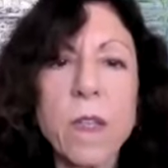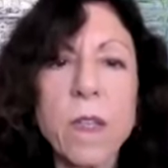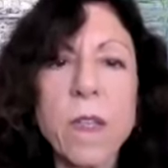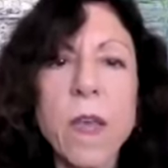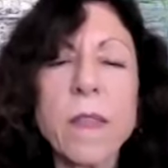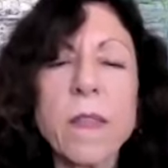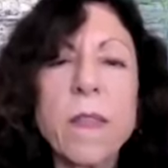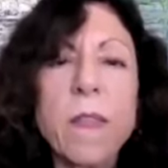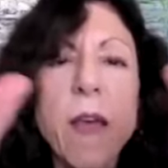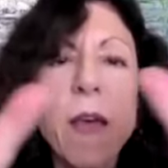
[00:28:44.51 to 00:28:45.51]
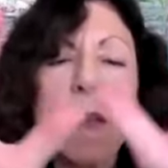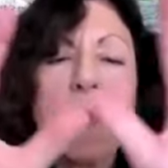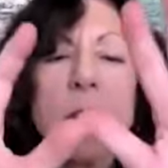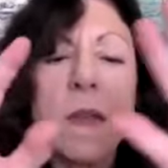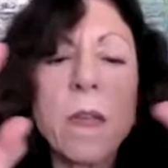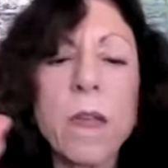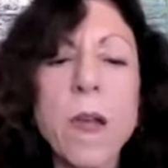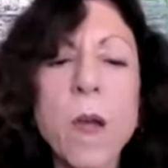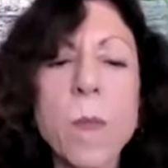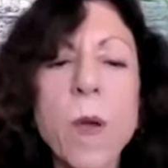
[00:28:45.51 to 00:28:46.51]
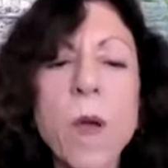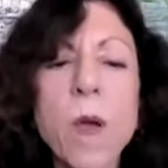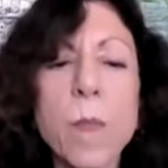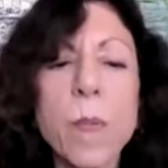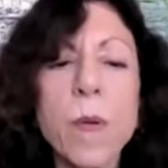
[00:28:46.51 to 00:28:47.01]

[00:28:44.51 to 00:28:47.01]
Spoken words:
Let that come up.